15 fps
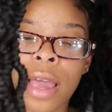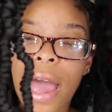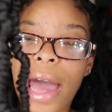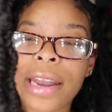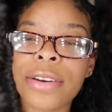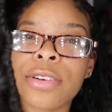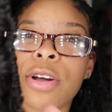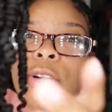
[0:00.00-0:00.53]
I
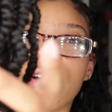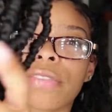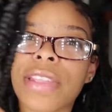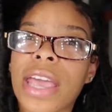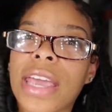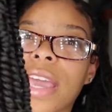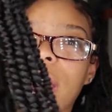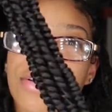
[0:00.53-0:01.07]
don't know if
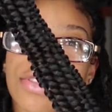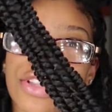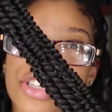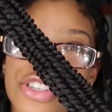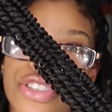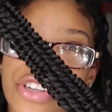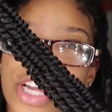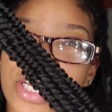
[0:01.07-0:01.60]
they count the
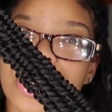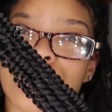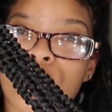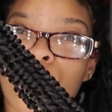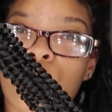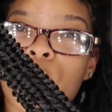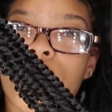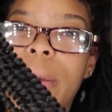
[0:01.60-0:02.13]
stretch
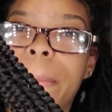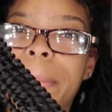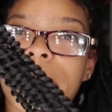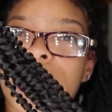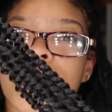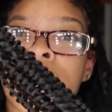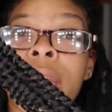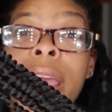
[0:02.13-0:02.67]
or what,
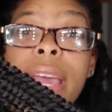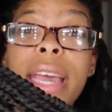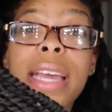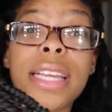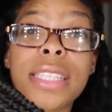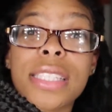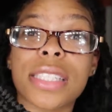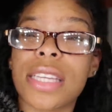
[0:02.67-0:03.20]
but
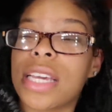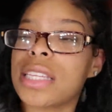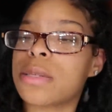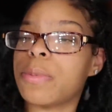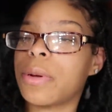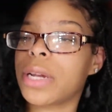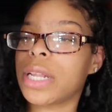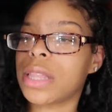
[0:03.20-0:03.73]
it's
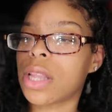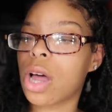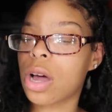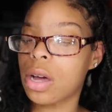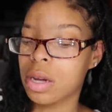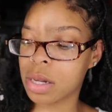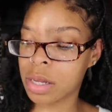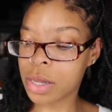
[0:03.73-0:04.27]
pretty
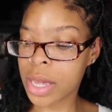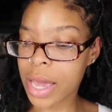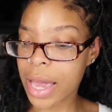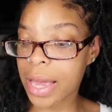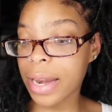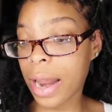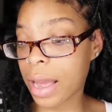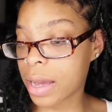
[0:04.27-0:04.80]
long,
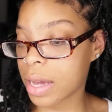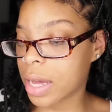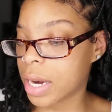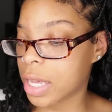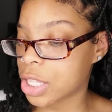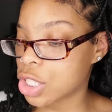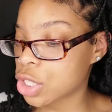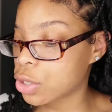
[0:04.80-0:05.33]
and I cut
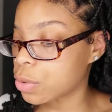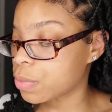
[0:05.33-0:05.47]
it too.